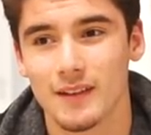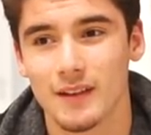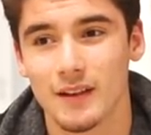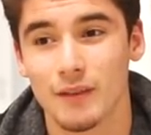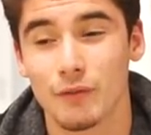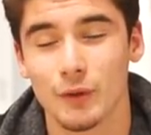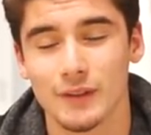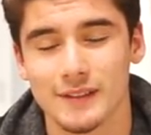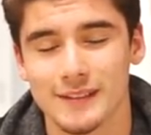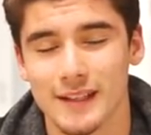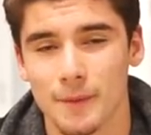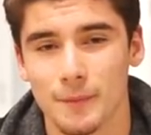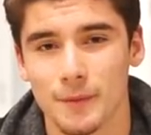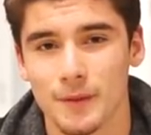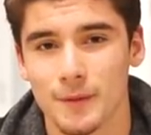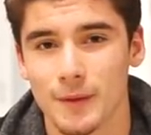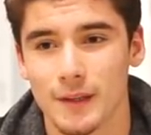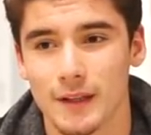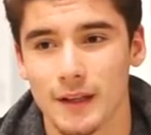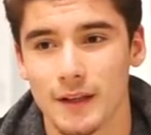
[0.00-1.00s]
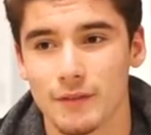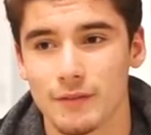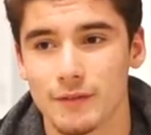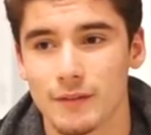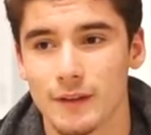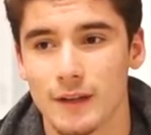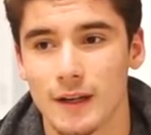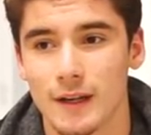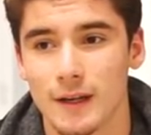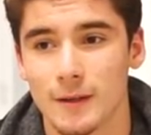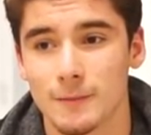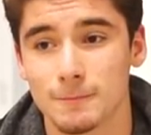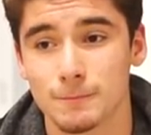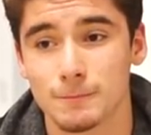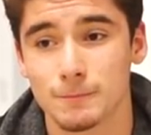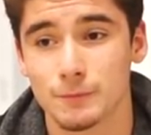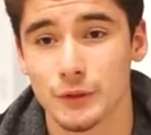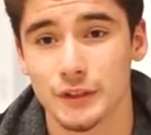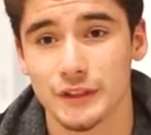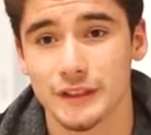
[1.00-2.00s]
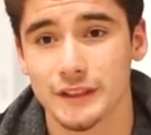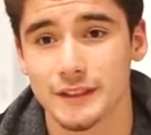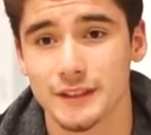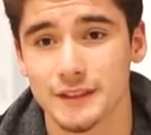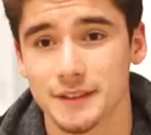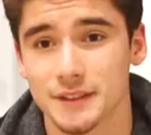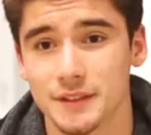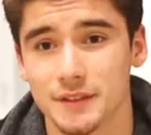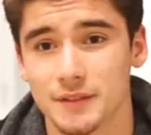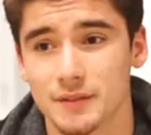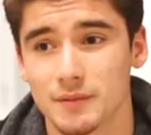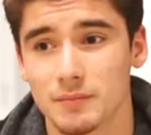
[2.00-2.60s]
of what's happened in my life, which is